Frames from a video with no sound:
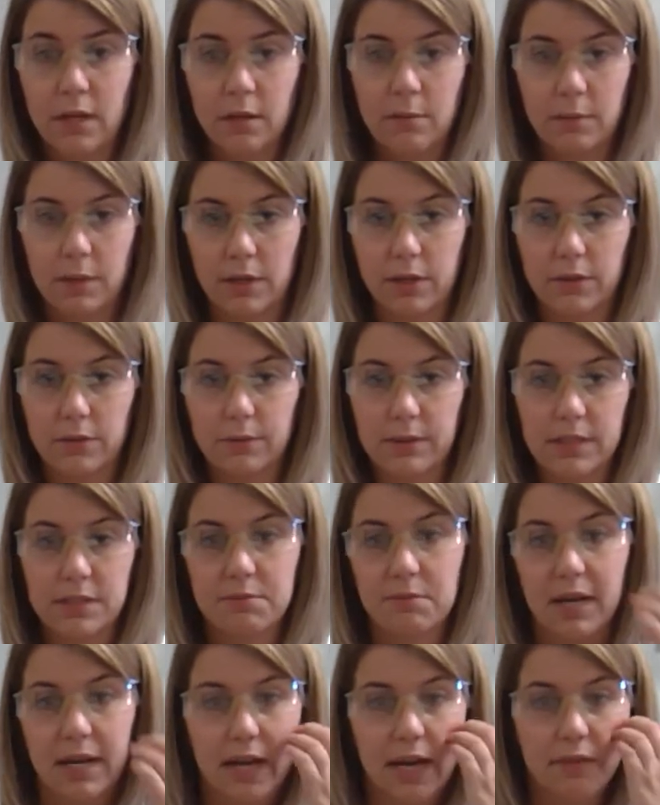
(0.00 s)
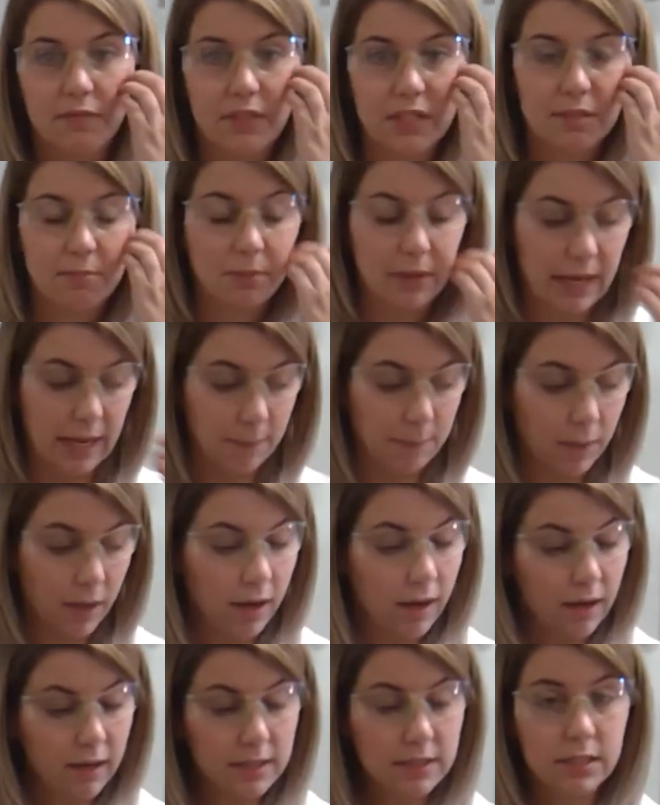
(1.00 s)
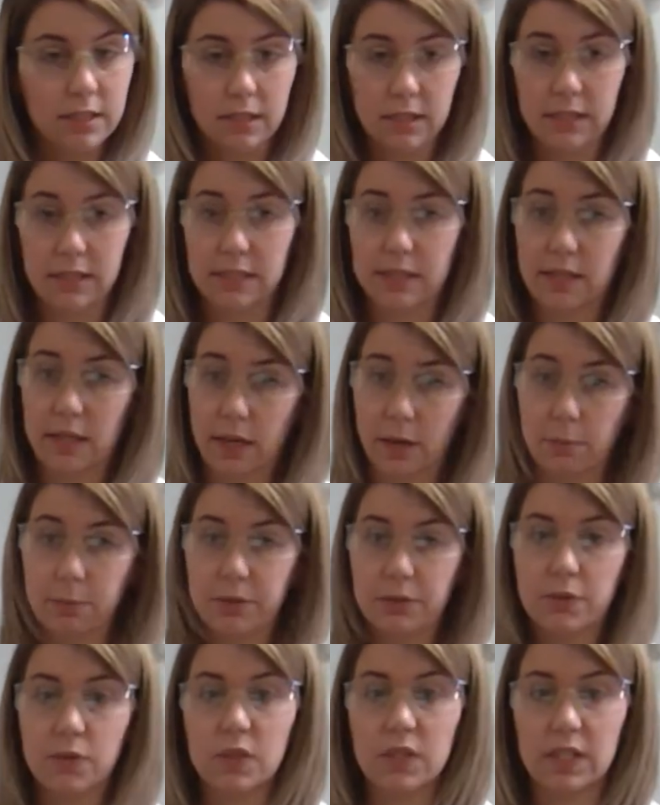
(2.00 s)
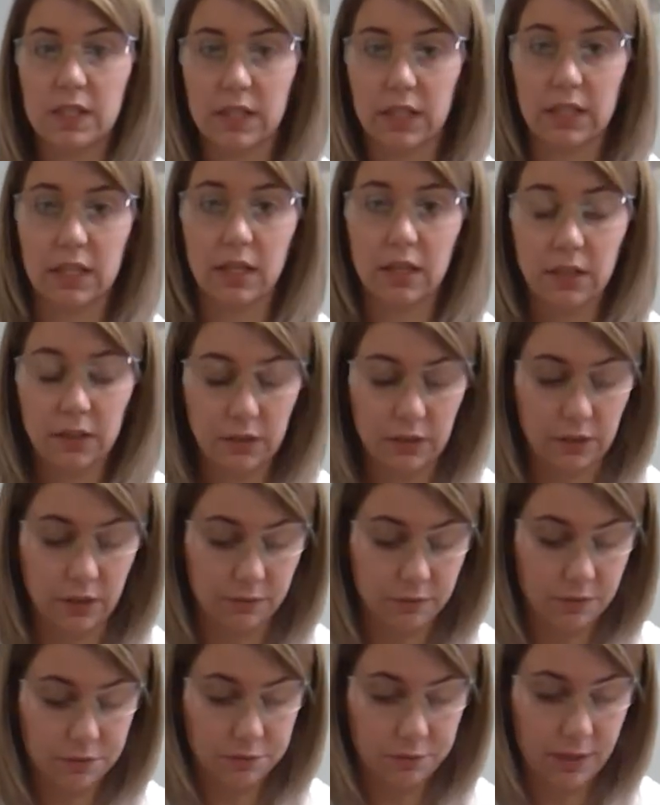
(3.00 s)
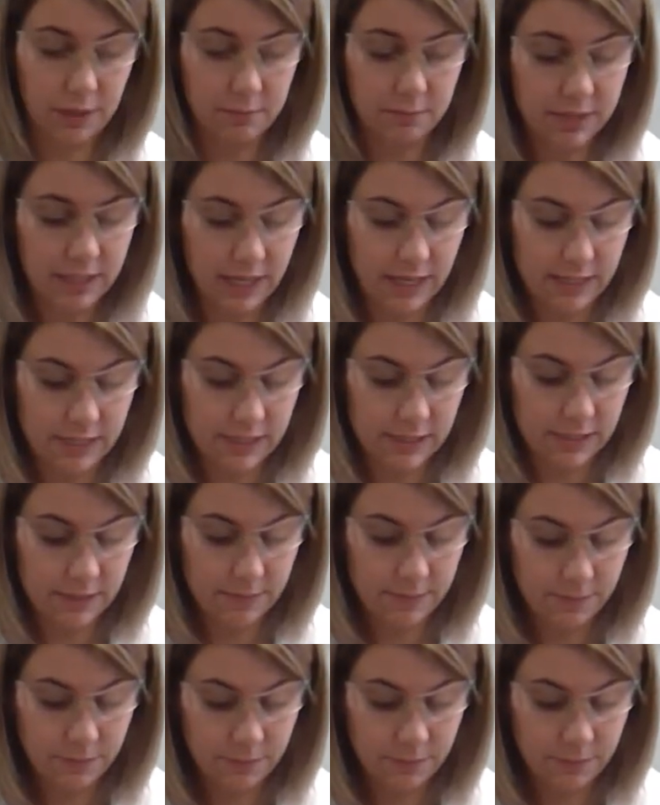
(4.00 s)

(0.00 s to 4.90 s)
Part of the reason why I have this black box is to help you see the color of the flame test.